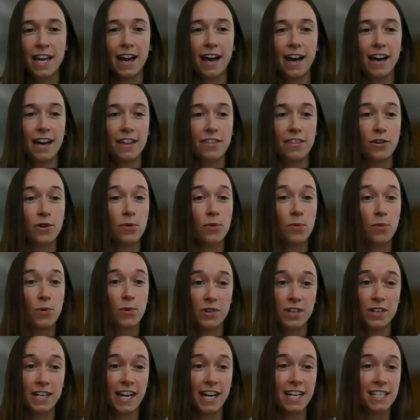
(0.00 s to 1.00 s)
the
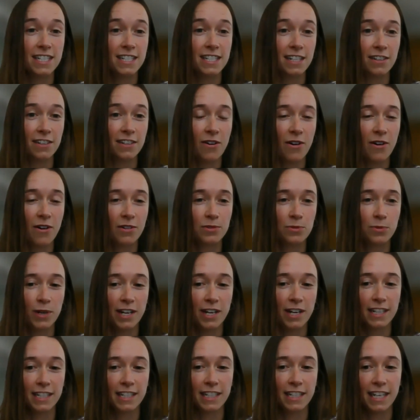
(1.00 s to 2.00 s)
coordination and hard
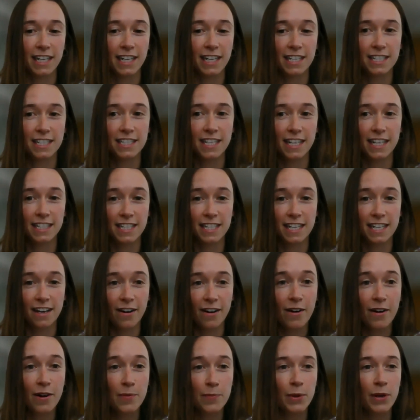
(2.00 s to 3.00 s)
work in setting it
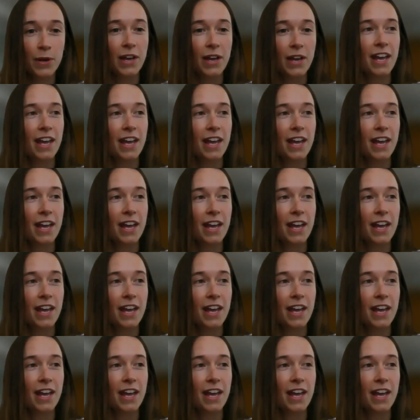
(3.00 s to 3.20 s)
up,